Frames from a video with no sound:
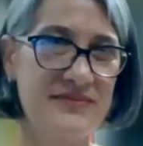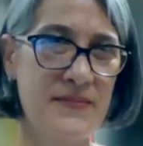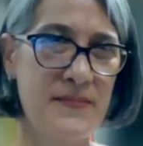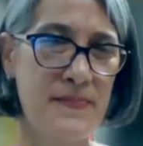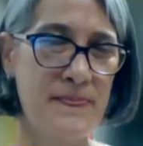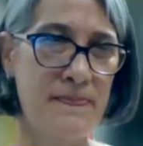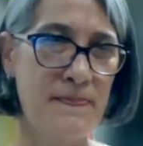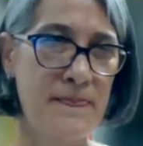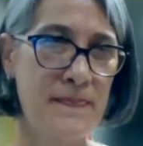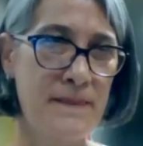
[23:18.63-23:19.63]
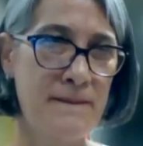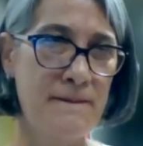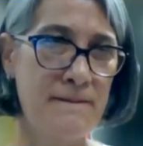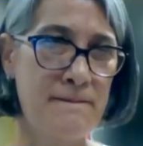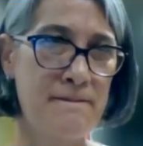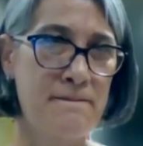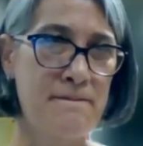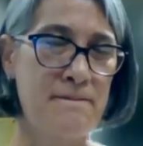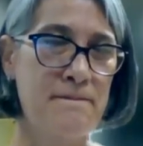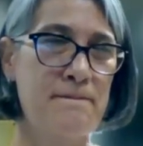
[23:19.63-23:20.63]
more turnover or
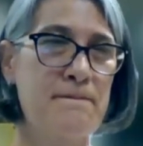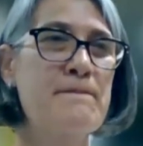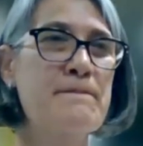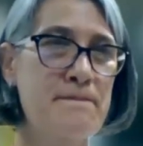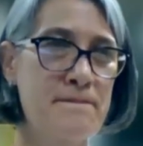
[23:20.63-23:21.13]
more